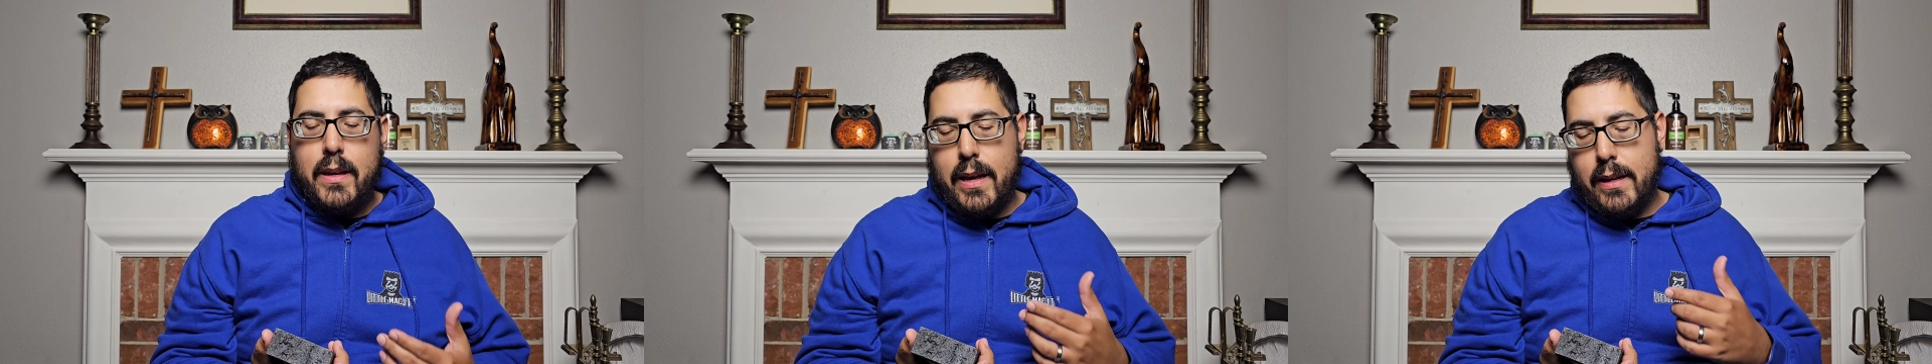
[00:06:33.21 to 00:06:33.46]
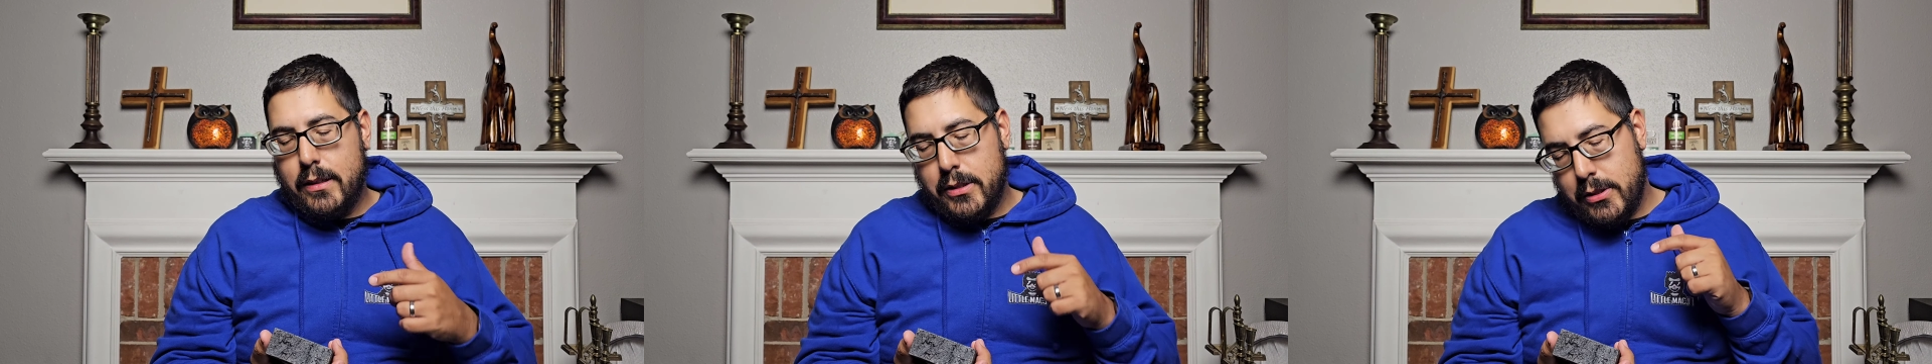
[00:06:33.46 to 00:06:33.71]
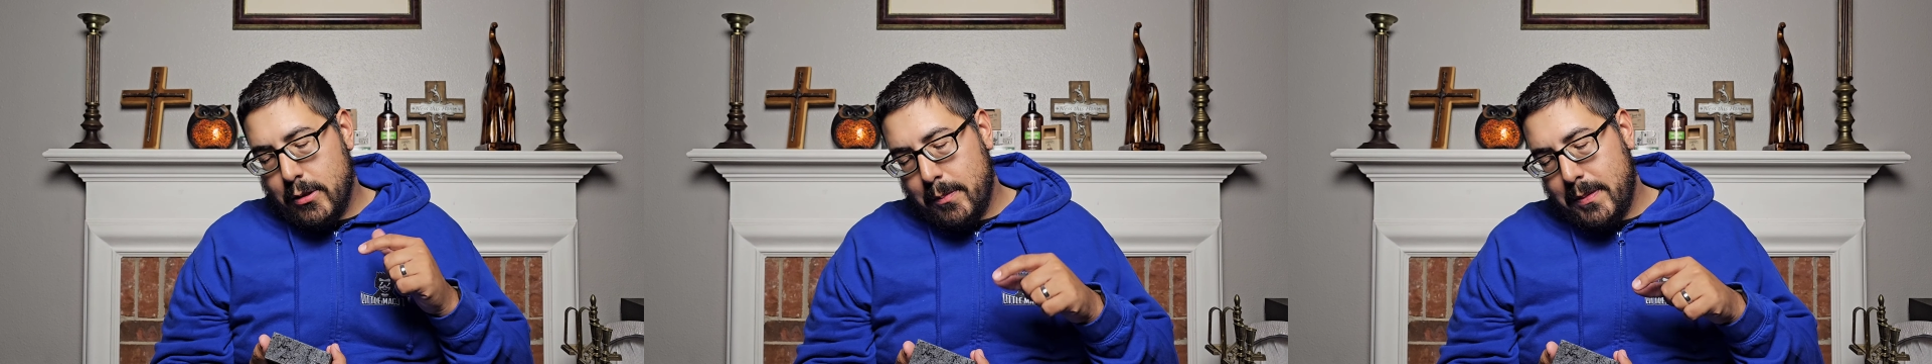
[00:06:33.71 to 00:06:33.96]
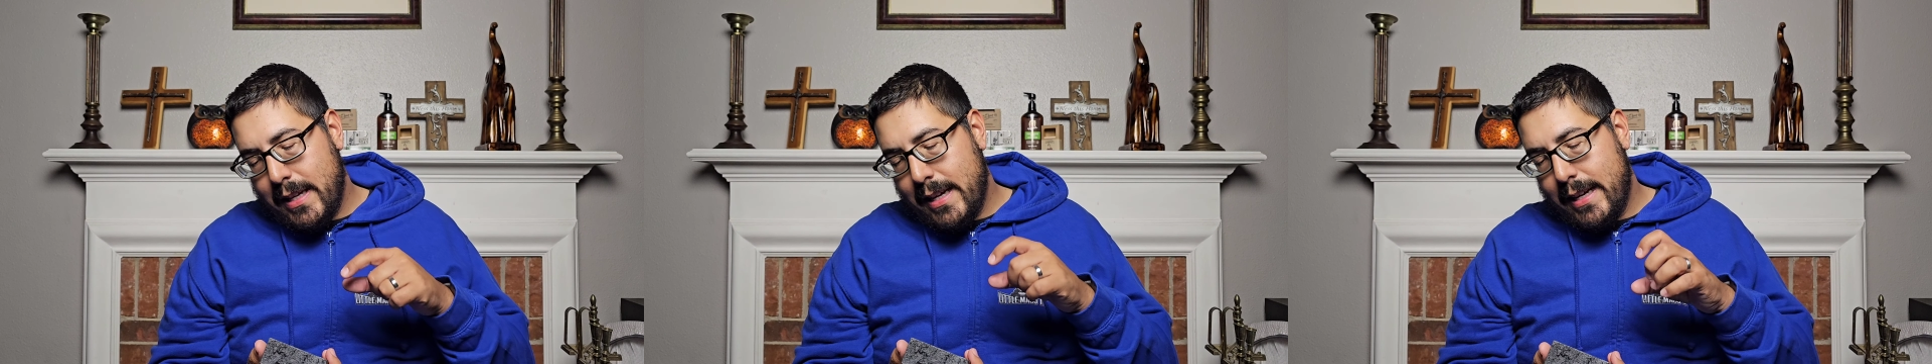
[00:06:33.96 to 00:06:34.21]
and a soap
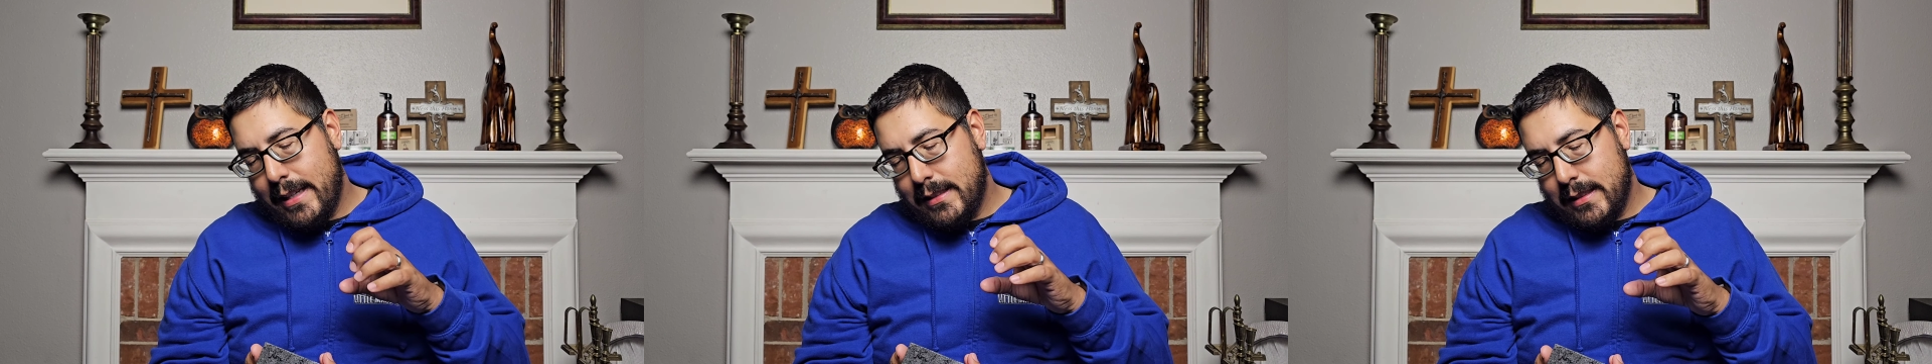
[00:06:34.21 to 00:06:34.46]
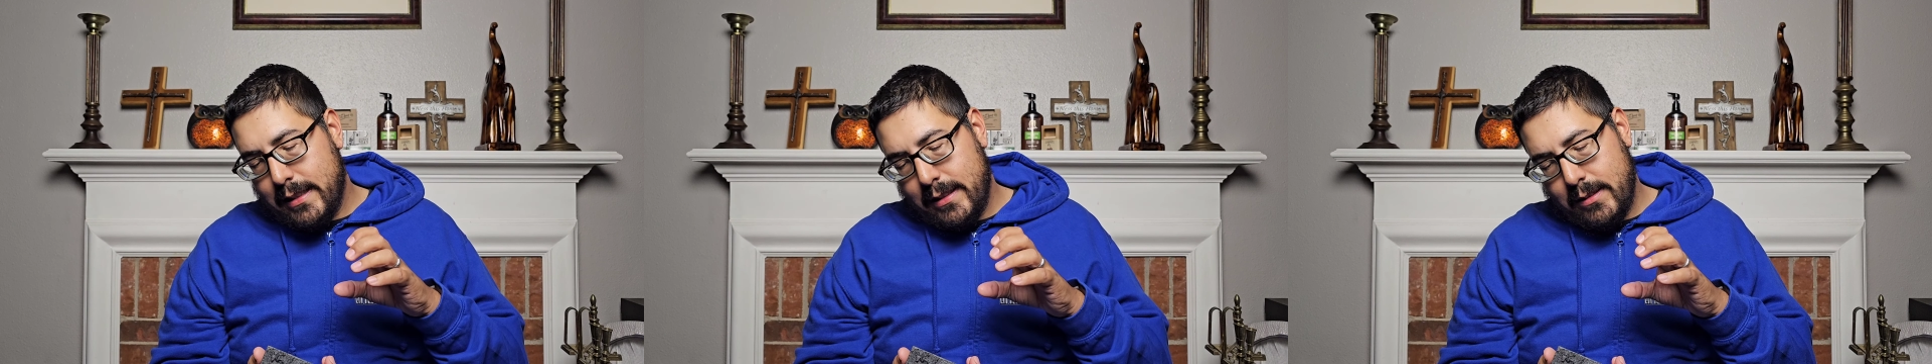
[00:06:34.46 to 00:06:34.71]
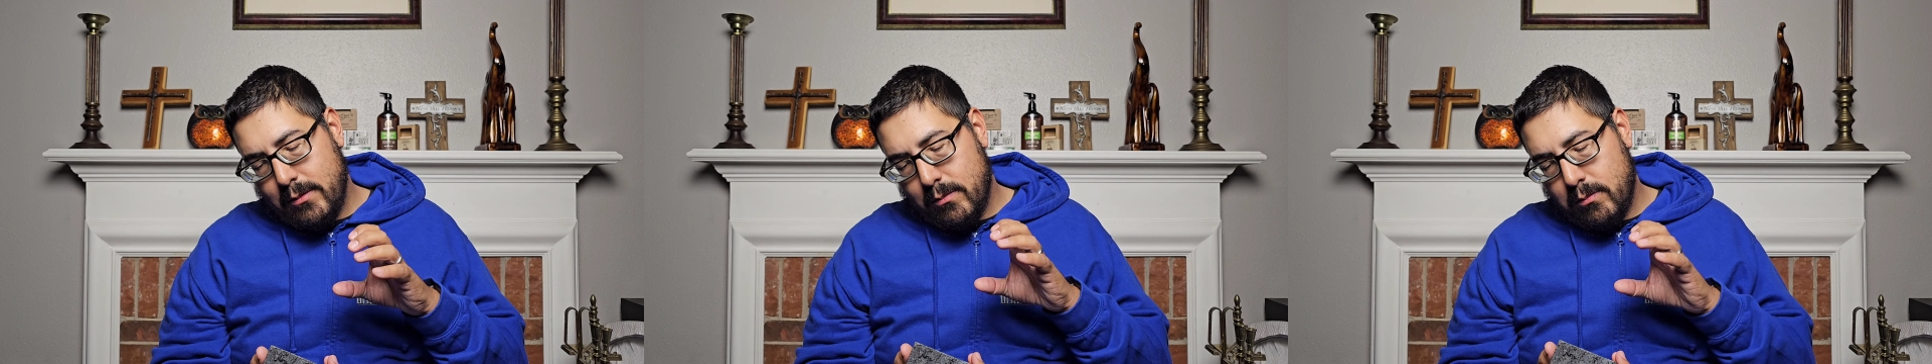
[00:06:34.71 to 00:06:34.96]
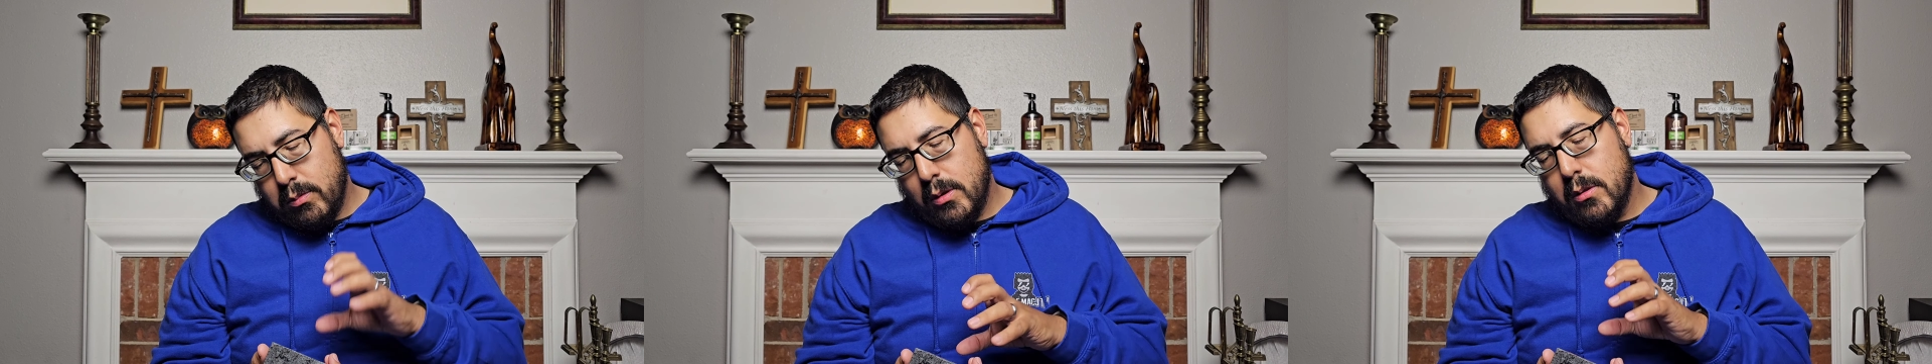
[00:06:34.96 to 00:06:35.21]
that has like
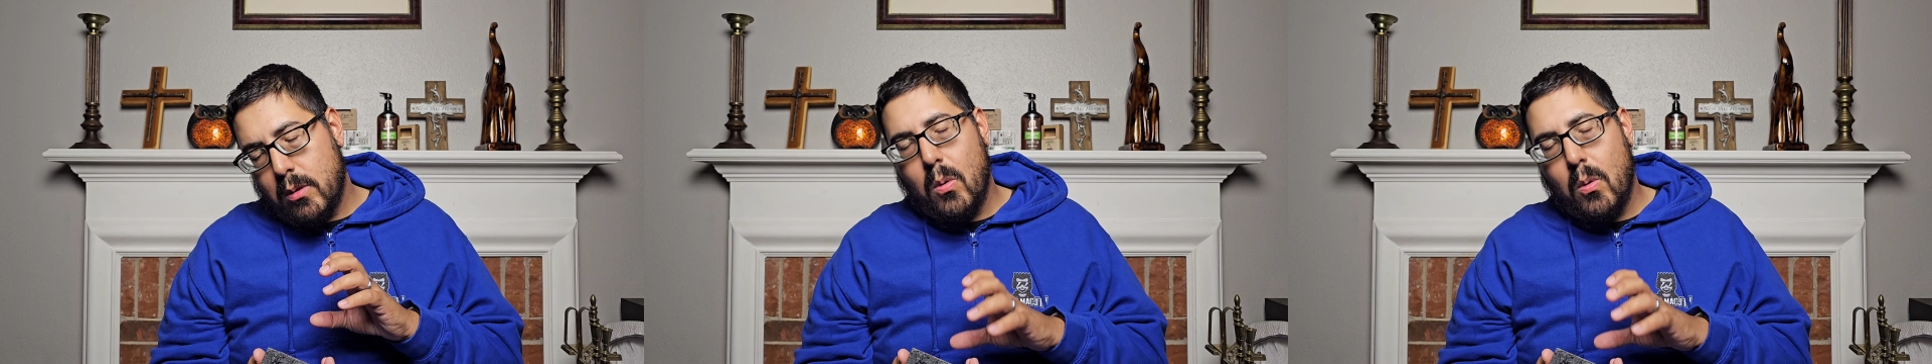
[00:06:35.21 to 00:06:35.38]
real